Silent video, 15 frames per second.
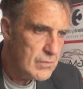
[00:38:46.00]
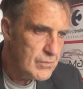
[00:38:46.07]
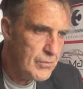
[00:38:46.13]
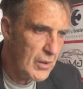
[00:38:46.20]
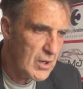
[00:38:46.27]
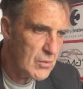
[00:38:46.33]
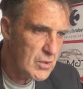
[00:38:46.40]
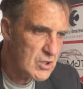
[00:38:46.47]

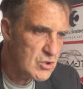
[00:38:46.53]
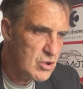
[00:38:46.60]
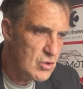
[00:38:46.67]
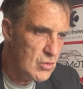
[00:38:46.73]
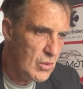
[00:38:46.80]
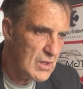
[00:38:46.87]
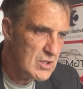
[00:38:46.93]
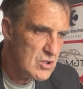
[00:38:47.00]
Borough were
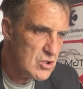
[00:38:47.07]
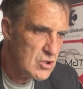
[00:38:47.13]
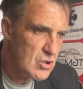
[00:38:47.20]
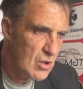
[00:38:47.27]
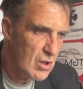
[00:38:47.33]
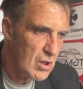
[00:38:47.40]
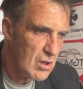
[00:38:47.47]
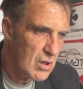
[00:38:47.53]
2 wins
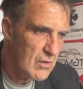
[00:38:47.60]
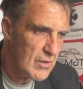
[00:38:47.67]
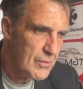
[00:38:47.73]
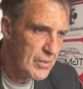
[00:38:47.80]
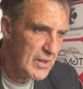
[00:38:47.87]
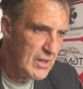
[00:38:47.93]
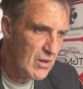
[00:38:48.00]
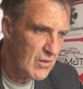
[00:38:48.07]
short of a
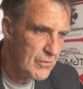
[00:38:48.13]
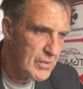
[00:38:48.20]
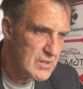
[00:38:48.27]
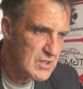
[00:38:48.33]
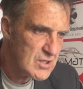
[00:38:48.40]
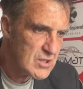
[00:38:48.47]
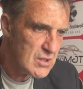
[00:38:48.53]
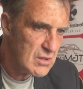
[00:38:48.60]
playoff
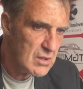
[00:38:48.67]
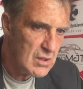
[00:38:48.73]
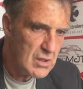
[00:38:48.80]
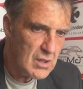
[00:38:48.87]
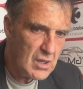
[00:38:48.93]
position.